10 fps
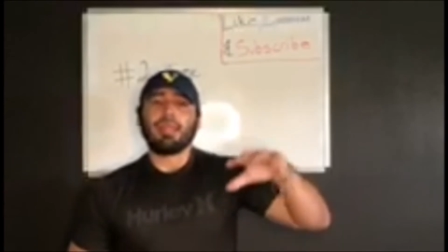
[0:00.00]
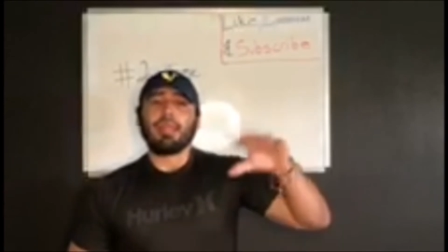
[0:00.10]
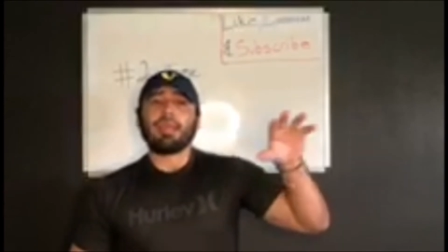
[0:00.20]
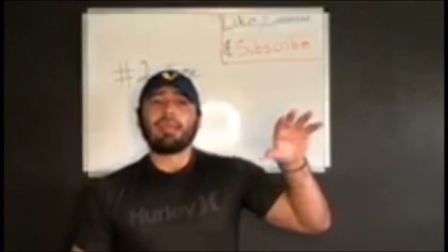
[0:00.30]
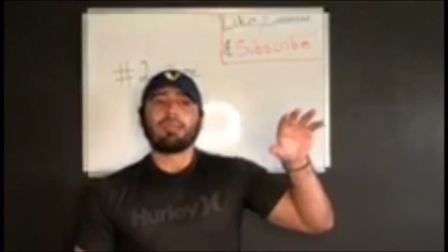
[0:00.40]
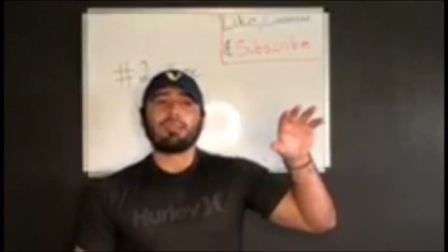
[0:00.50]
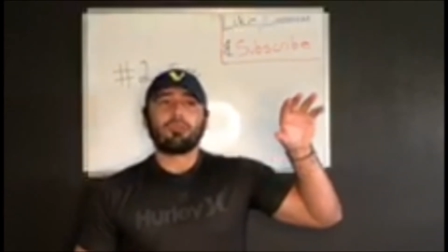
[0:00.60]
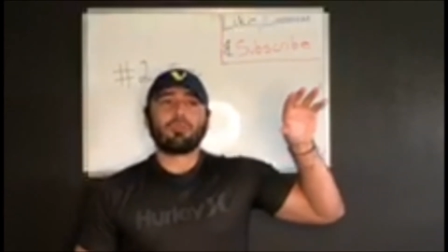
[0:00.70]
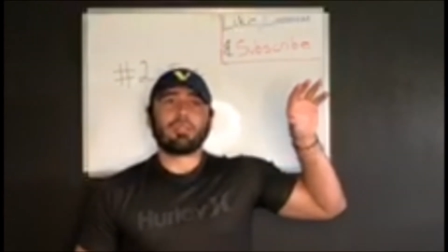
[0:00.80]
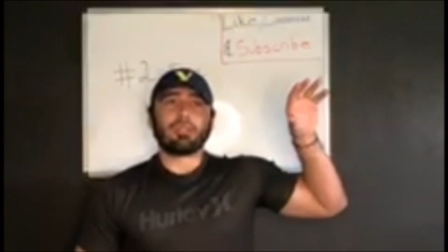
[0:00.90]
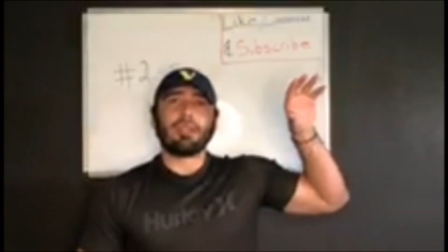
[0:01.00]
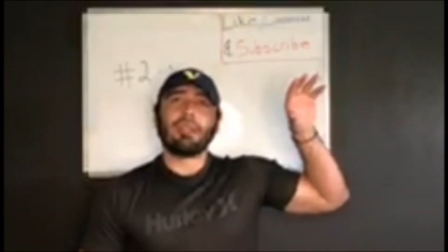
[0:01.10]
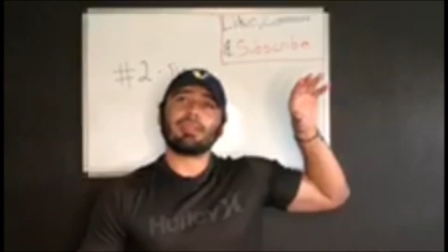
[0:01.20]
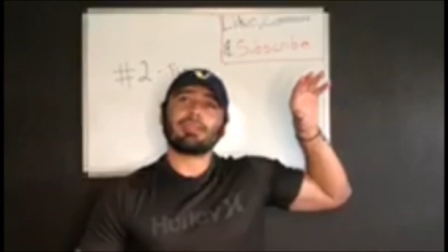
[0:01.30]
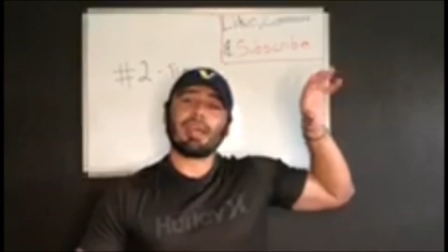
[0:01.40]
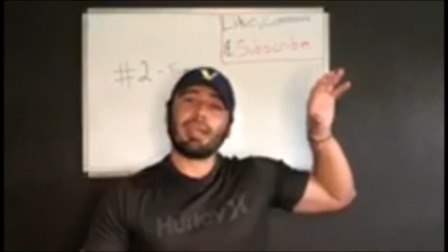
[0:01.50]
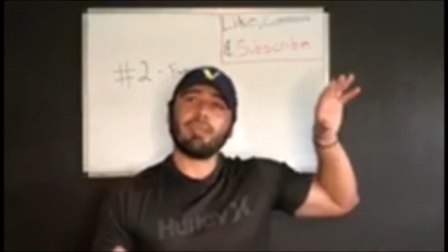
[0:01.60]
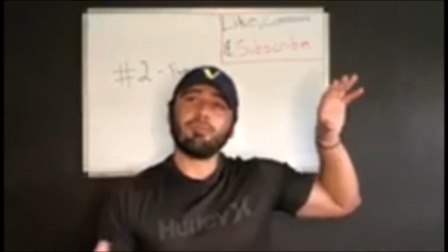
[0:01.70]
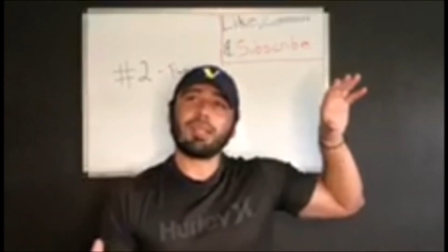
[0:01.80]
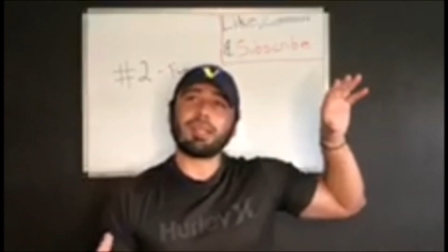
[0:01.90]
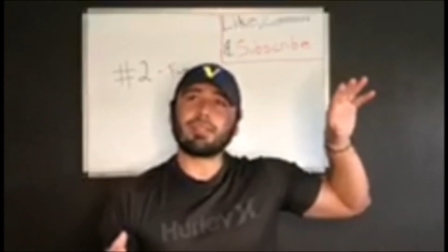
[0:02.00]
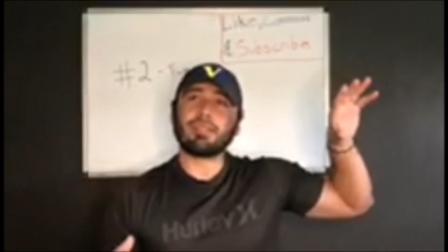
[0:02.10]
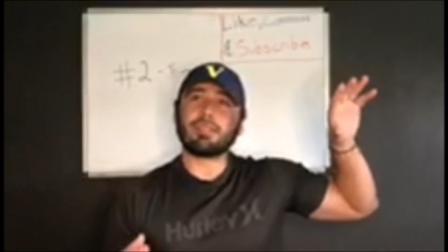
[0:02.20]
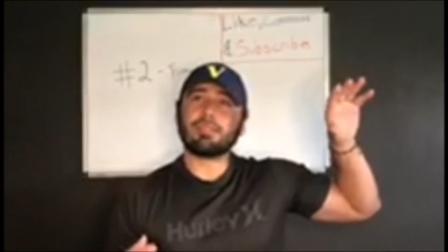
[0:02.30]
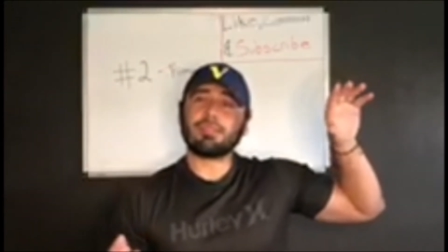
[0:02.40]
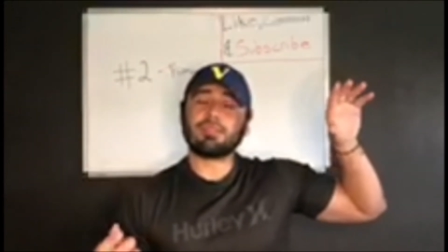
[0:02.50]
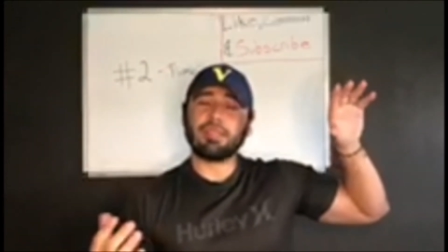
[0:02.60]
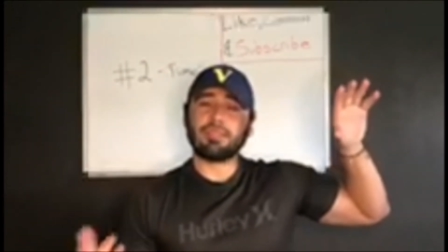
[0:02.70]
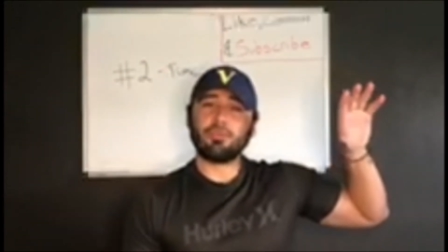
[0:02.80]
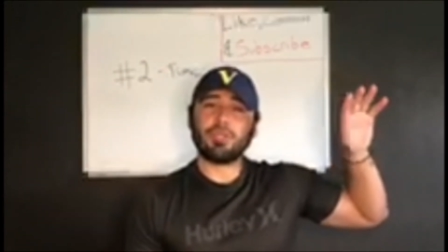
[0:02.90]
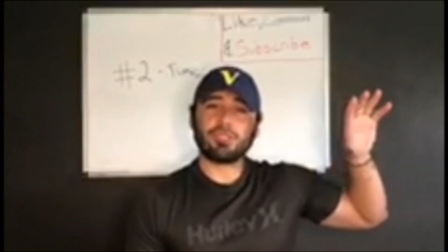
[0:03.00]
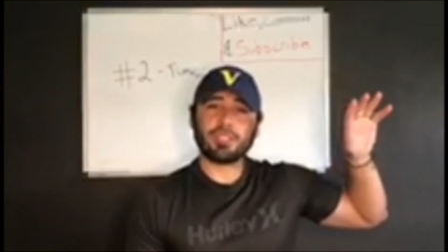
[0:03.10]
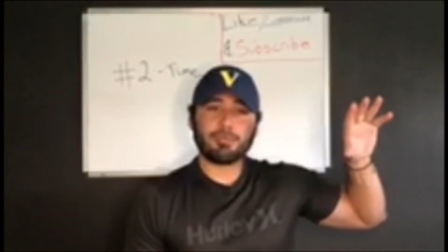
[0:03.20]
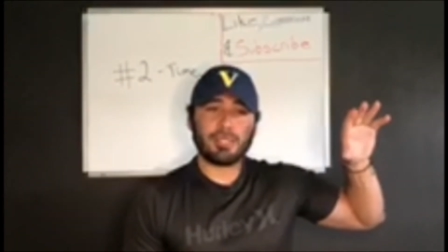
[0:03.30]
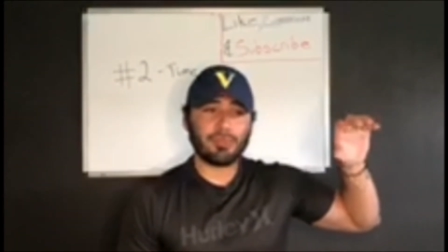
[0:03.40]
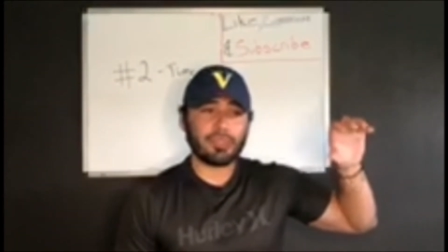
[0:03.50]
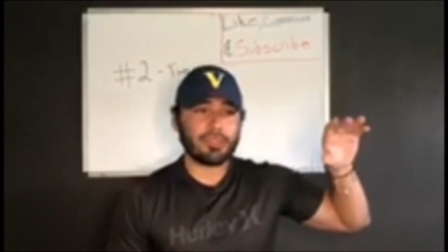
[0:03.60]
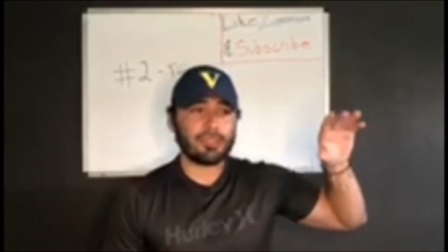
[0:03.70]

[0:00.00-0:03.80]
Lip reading: And time, like, it's weird to explain, because